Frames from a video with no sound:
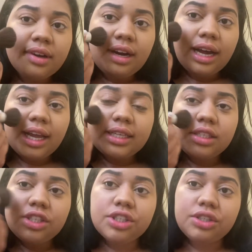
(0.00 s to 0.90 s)
I like to
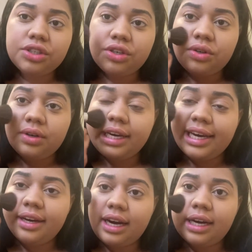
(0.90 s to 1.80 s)
just do
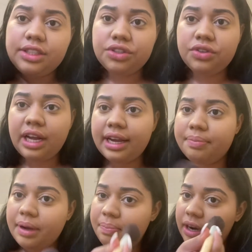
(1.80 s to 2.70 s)
it, I do like
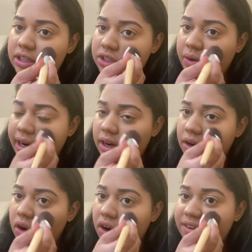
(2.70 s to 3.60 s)
my blush quite a
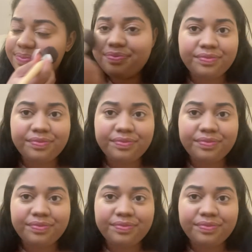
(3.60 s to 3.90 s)
lot.